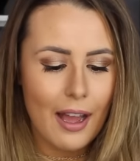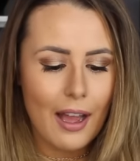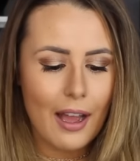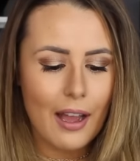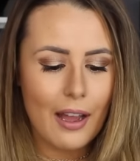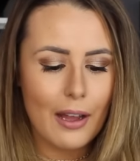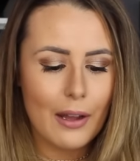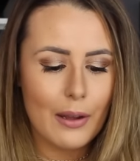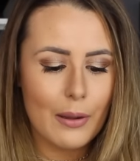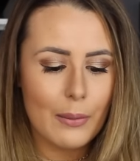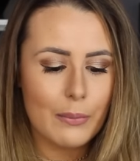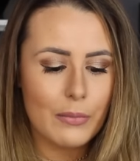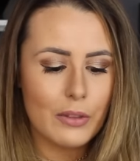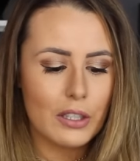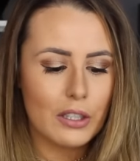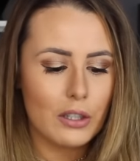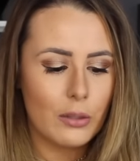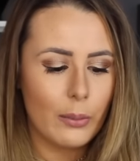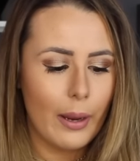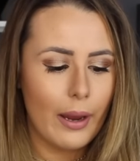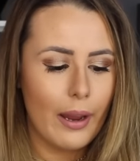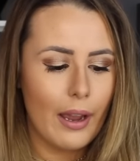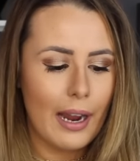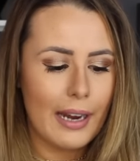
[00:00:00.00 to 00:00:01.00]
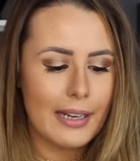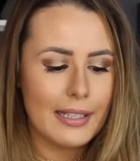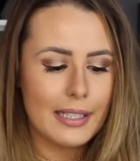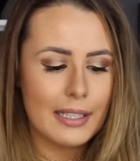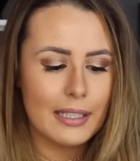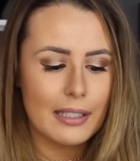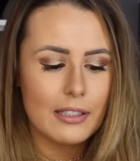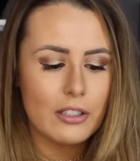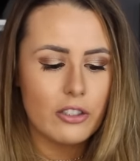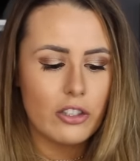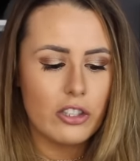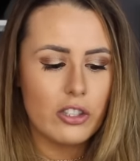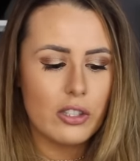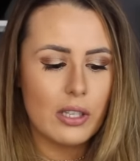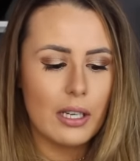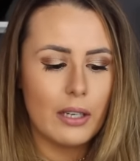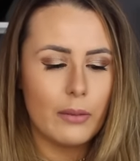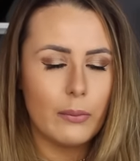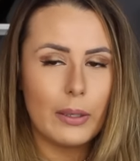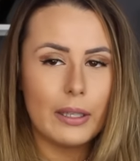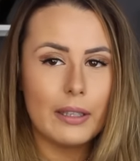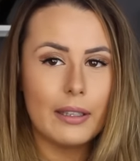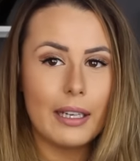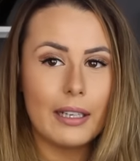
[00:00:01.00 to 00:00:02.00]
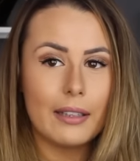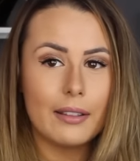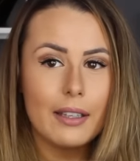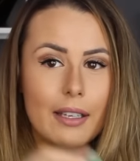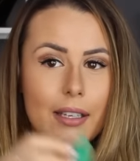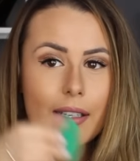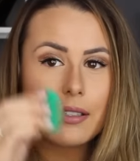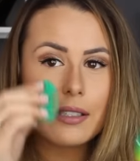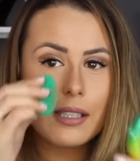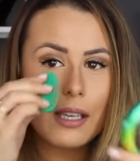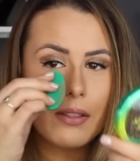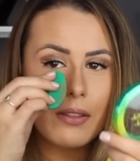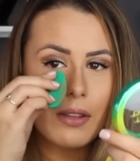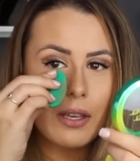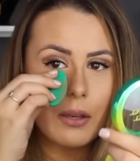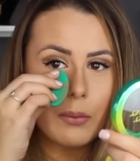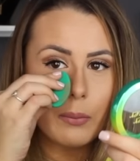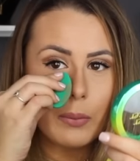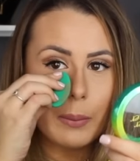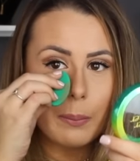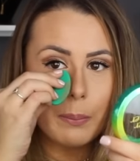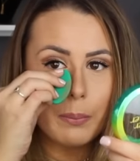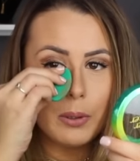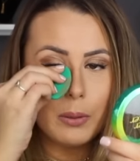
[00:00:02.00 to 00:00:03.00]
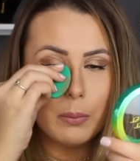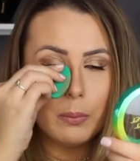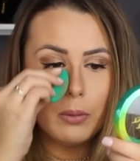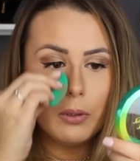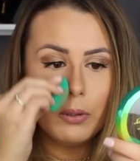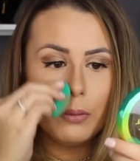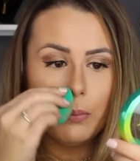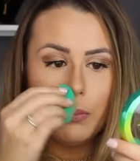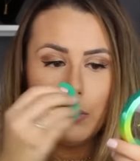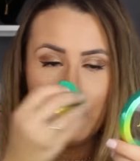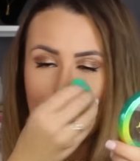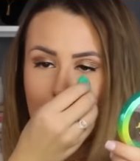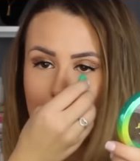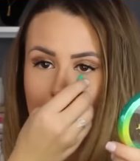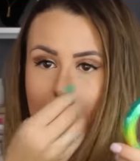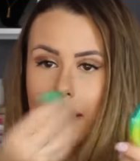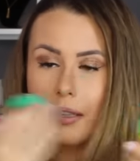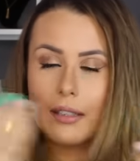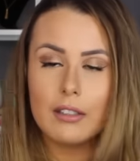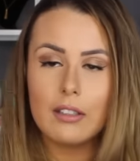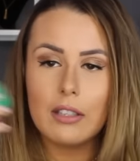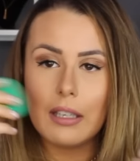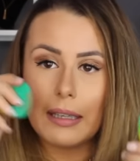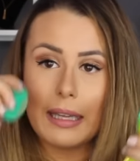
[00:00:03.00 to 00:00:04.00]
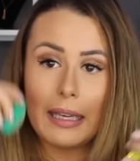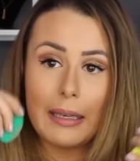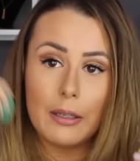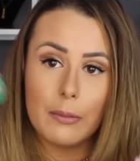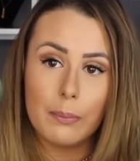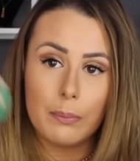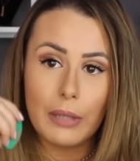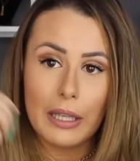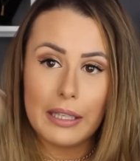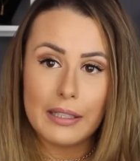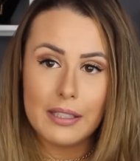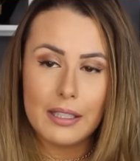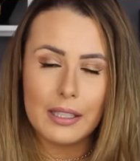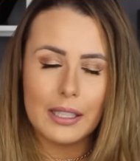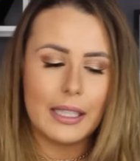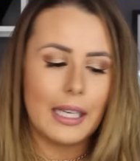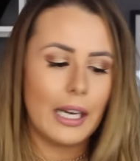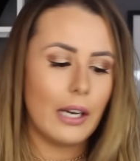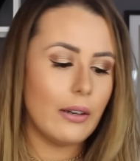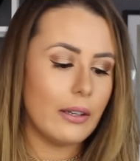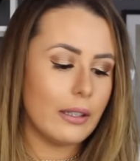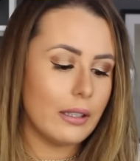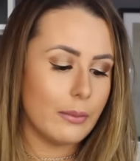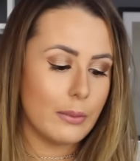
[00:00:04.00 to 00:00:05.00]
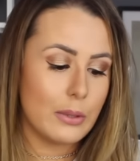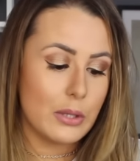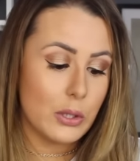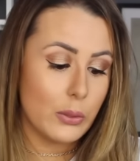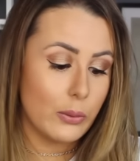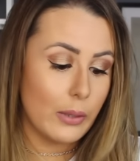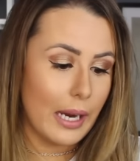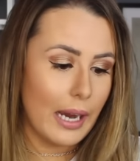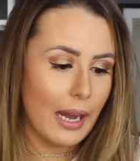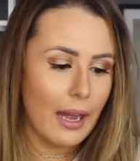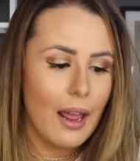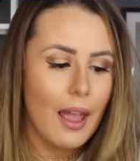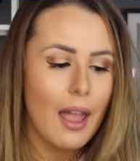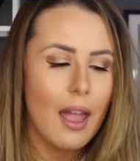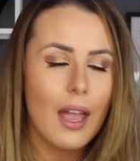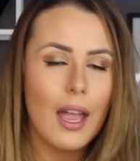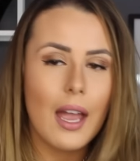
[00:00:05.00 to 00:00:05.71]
Um, the way I did it is just kind of went like this and then went bloop bloop bloop and it like blended it out and it was great.